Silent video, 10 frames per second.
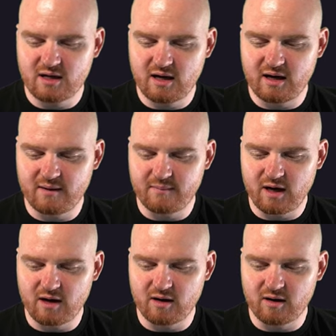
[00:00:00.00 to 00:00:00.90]
um,
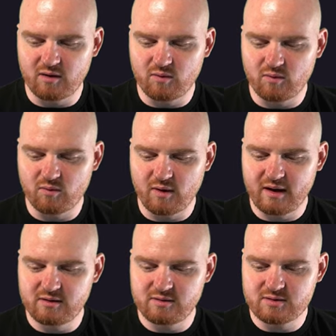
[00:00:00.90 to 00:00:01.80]
our
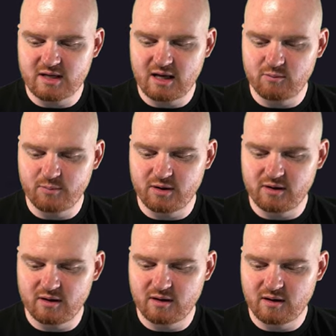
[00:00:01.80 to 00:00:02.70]
Rails
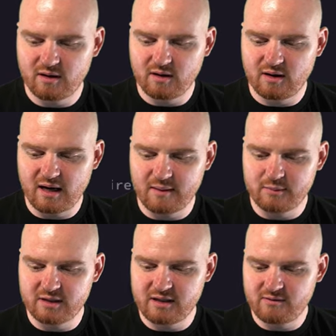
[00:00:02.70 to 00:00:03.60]
helper, I
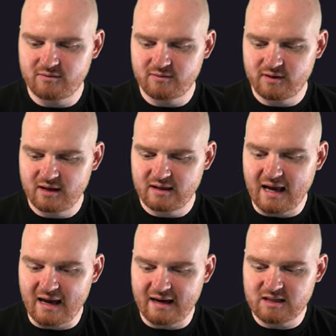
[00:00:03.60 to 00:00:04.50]
believe.
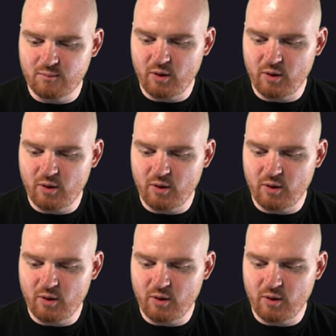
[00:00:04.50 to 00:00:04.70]
Yeah, and at the